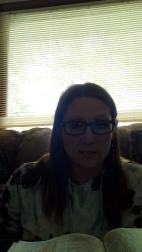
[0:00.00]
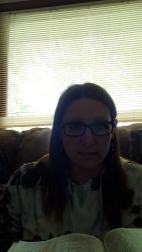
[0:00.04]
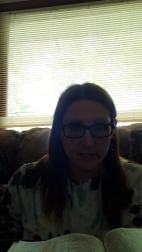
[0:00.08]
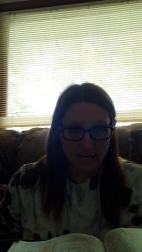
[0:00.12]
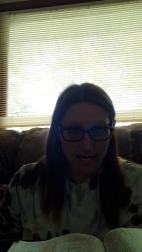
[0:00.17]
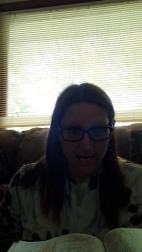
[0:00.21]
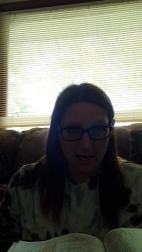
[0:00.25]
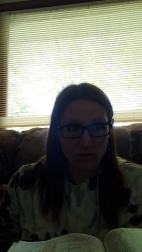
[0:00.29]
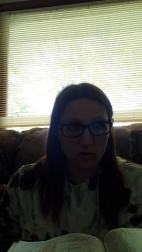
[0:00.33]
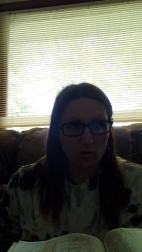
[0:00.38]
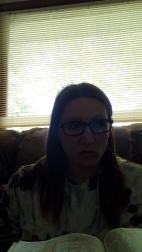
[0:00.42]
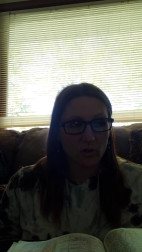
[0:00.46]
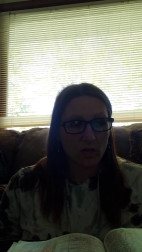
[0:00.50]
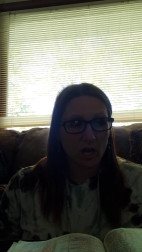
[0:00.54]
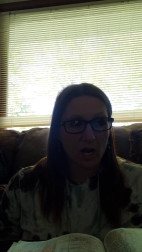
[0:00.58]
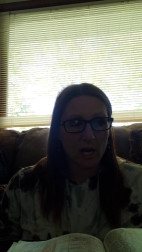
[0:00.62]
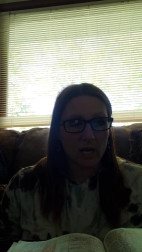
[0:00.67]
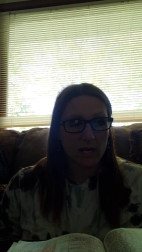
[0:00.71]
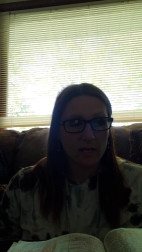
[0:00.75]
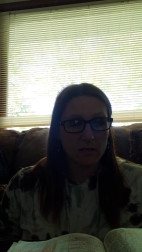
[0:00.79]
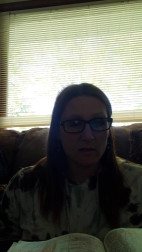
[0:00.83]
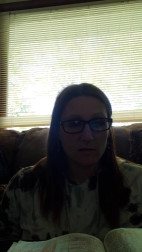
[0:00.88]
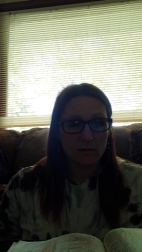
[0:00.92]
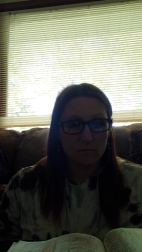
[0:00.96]
Daniel
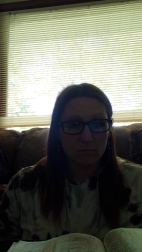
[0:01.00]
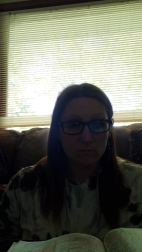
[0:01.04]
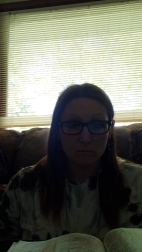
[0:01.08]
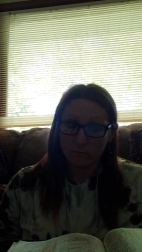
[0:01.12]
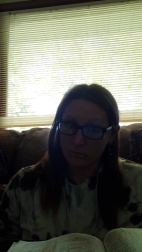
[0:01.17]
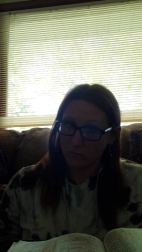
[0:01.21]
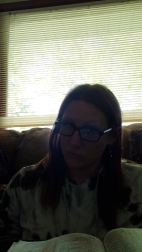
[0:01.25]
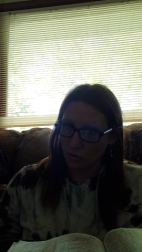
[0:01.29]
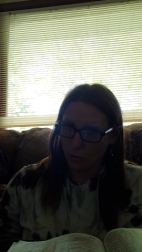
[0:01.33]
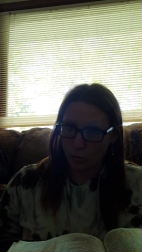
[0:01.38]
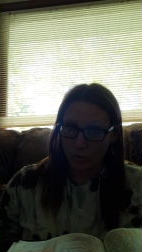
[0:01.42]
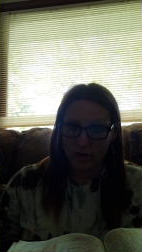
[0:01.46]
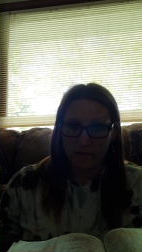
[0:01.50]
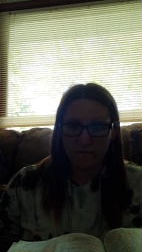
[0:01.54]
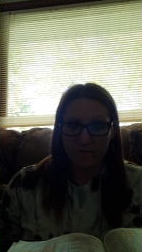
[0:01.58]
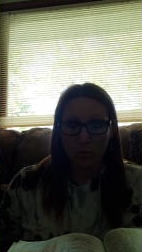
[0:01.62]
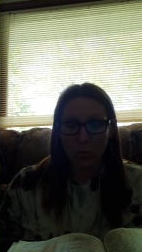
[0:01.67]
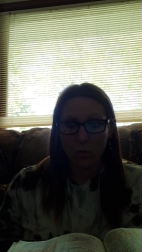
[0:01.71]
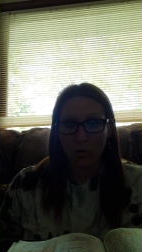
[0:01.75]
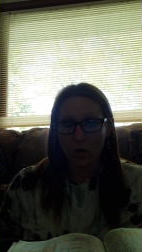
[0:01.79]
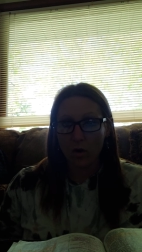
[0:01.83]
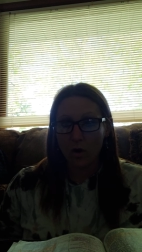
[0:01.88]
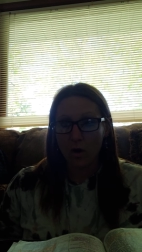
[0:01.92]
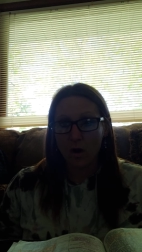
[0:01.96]
9,
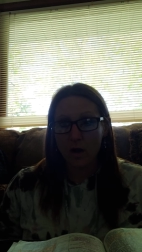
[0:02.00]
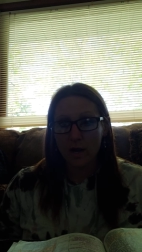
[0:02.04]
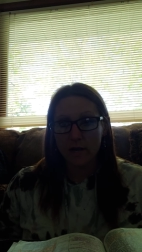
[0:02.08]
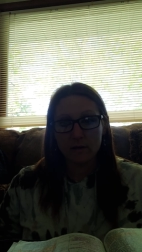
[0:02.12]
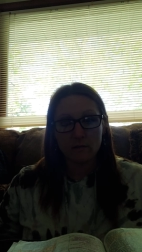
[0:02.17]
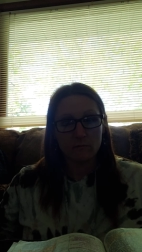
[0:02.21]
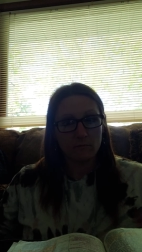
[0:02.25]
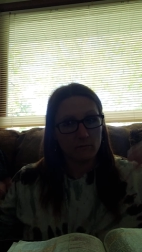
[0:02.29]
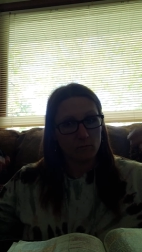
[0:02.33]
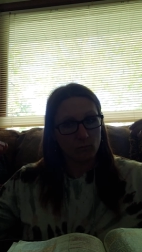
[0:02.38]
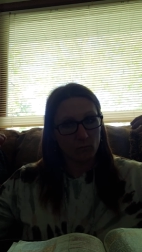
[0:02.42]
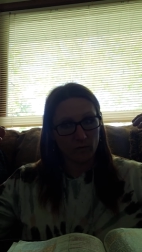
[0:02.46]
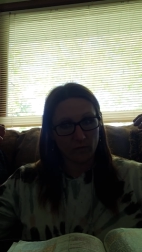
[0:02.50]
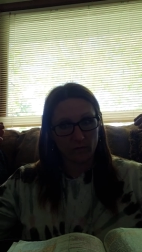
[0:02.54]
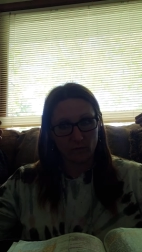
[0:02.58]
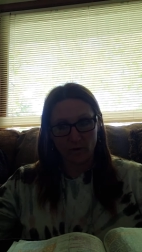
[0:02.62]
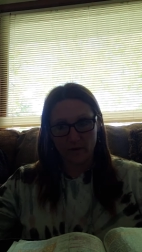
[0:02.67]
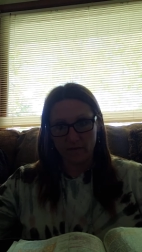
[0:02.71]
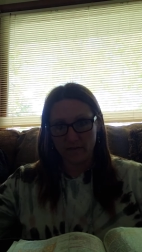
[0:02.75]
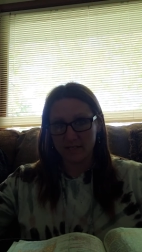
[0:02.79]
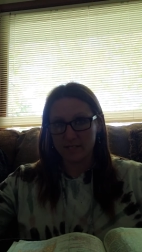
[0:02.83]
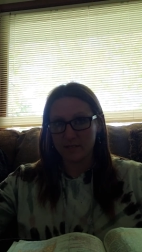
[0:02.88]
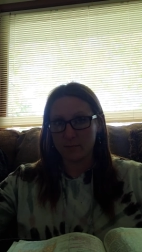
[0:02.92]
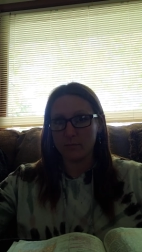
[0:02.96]
24 on. We've
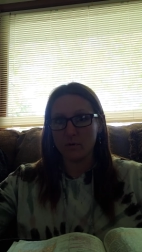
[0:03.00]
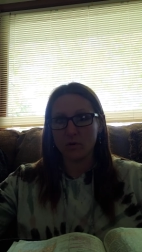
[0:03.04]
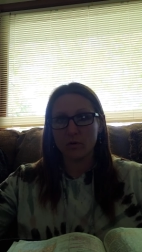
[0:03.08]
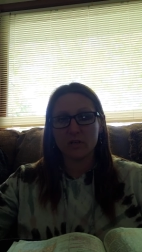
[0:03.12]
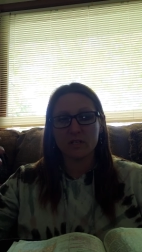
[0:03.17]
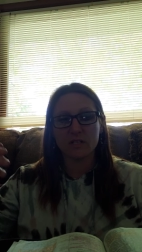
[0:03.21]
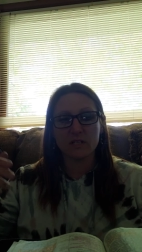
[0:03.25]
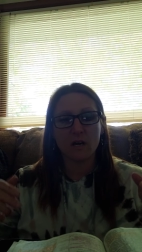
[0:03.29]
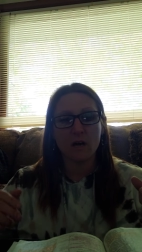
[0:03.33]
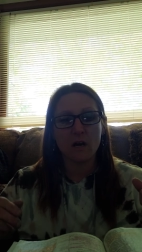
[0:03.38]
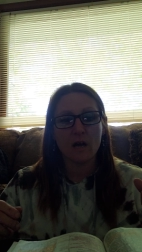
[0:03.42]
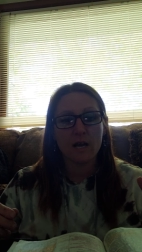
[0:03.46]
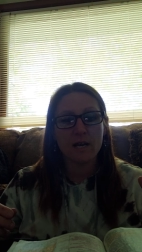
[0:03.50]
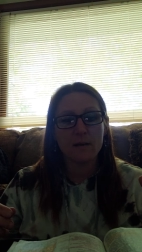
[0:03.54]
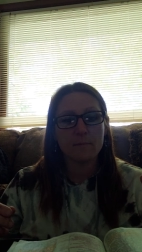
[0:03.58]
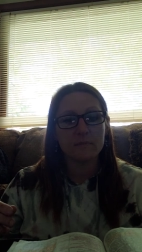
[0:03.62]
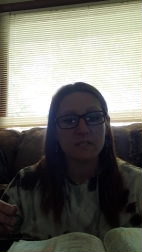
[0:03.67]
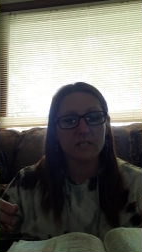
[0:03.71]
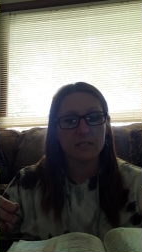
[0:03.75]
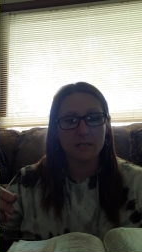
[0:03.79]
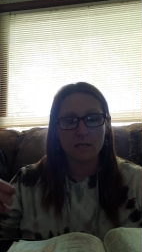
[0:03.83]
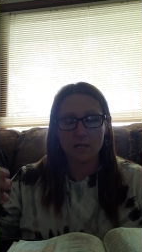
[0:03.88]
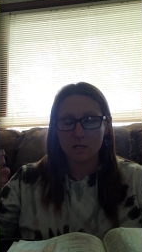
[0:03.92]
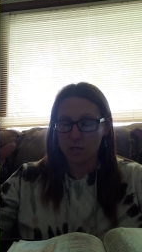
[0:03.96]
read this a million
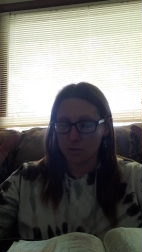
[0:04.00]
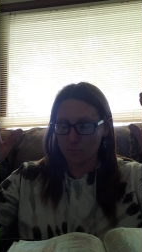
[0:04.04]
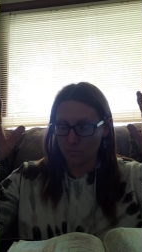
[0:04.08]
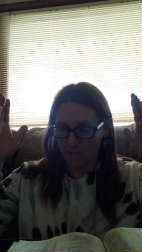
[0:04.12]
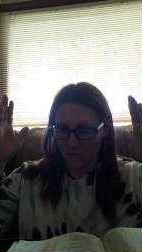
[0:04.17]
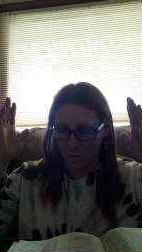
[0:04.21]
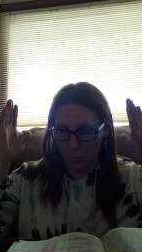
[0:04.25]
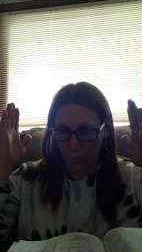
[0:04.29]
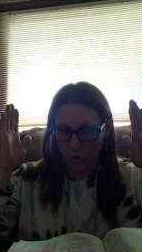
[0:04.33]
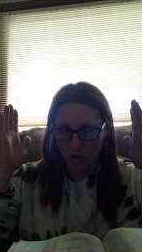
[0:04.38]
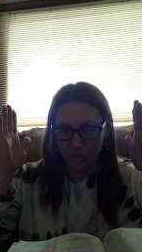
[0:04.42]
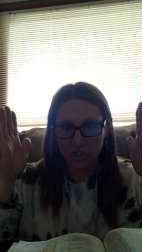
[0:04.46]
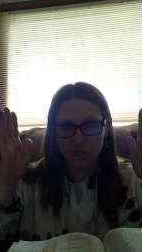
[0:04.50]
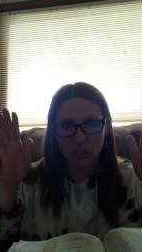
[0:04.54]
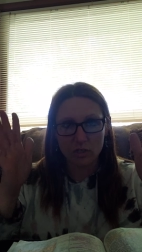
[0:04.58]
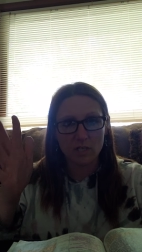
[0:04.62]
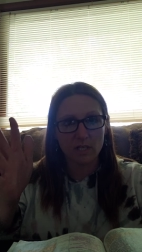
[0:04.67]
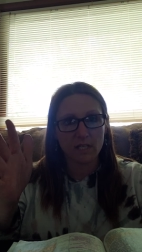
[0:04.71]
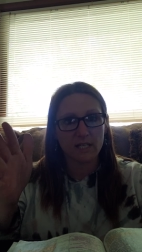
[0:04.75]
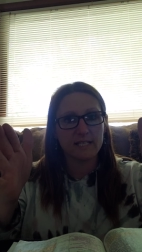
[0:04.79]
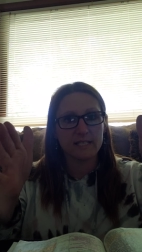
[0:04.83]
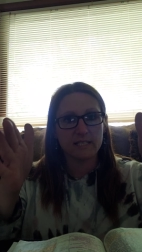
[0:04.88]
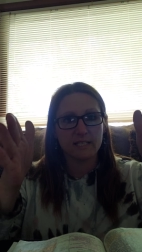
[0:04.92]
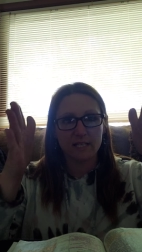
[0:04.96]
times, but I want you to
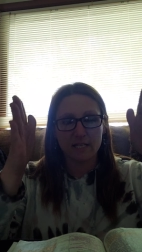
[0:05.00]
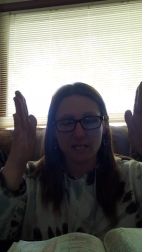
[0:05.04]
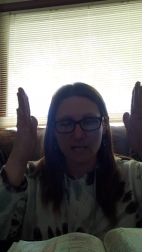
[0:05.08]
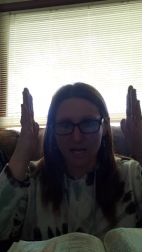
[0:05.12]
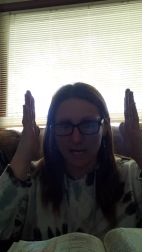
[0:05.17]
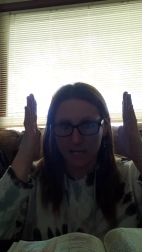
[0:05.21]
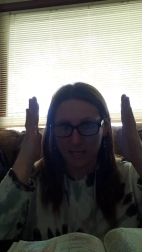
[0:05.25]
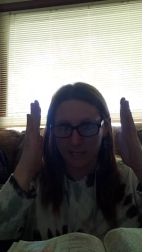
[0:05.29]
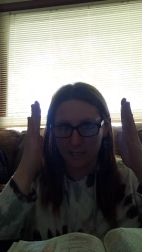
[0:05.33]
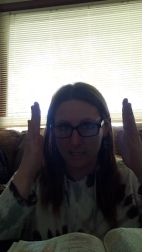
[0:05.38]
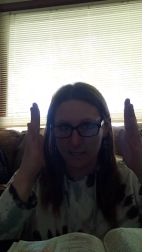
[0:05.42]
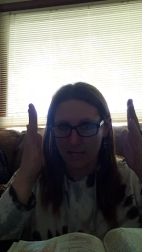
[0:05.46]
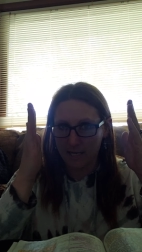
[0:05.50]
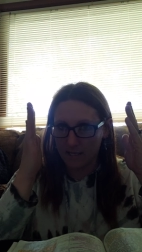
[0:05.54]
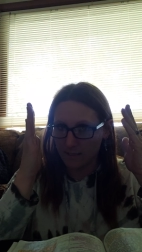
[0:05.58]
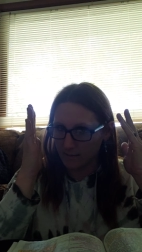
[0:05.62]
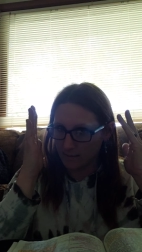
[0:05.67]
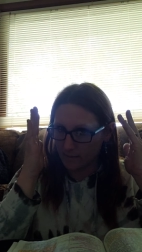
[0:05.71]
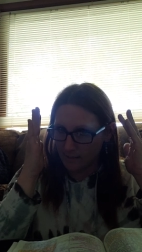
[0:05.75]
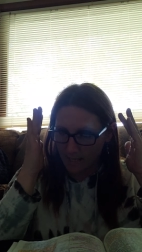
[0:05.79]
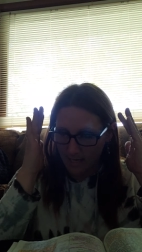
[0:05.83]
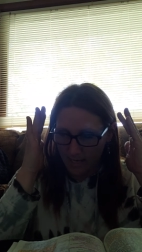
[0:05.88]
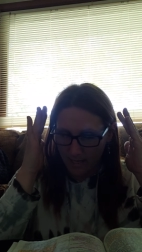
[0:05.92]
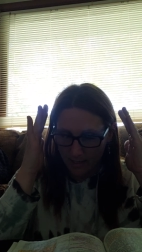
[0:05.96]
listen and
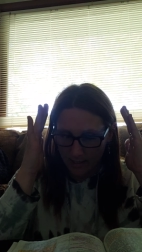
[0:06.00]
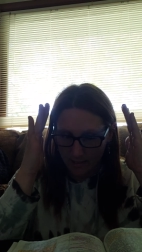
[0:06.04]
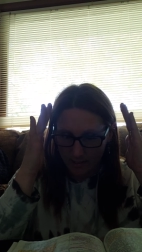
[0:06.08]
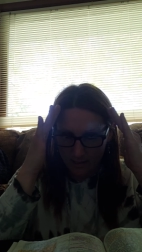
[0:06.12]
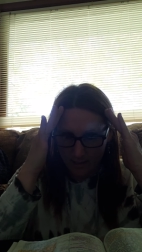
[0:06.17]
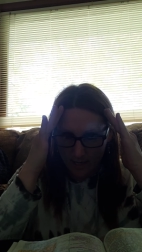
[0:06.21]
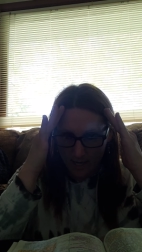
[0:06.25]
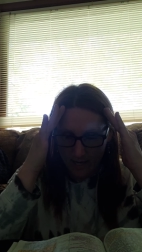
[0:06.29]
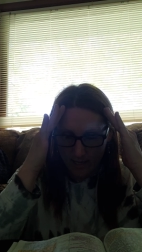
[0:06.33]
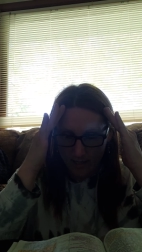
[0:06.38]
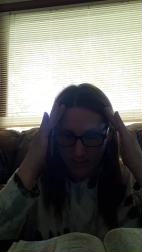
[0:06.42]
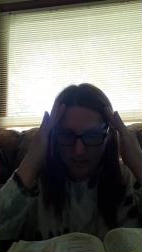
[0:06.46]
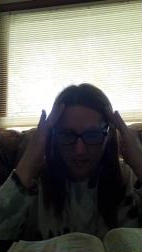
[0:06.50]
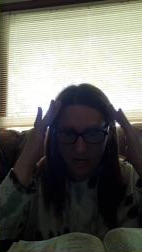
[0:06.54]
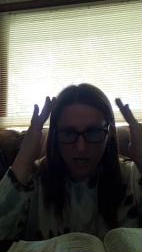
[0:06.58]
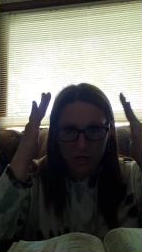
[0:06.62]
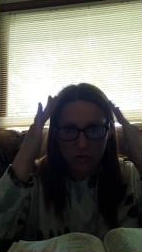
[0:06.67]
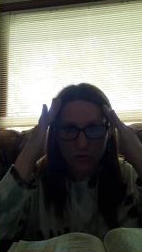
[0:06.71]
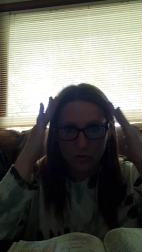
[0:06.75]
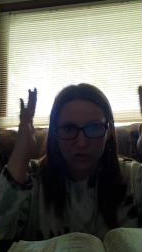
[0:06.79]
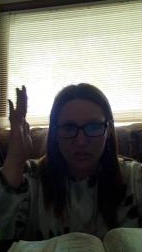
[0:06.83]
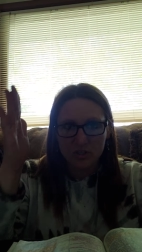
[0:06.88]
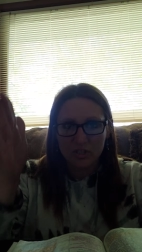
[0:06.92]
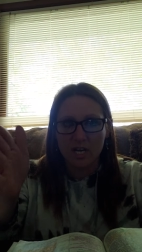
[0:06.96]
and and
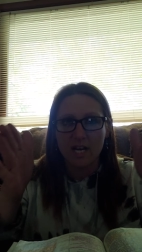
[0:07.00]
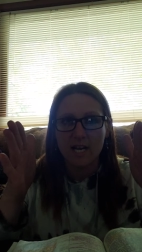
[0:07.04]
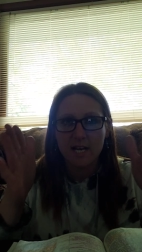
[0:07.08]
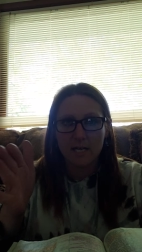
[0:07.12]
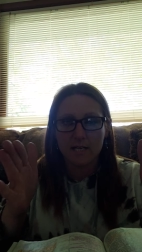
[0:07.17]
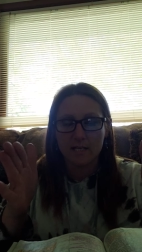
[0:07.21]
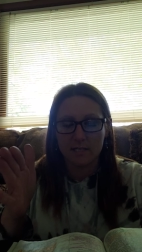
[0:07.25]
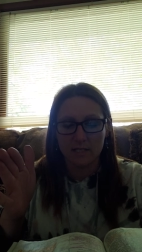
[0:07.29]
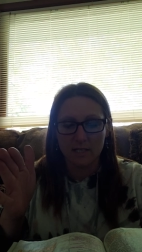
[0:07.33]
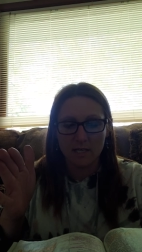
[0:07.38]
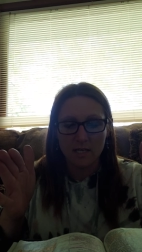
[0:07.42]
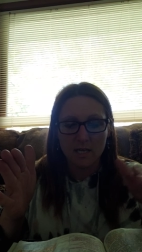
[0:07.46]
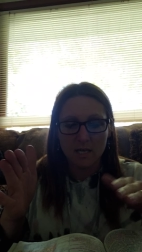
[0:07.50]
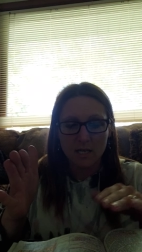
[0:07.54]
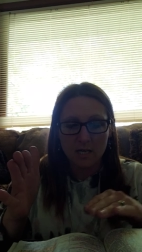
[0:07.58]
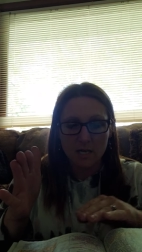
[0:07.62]
understand.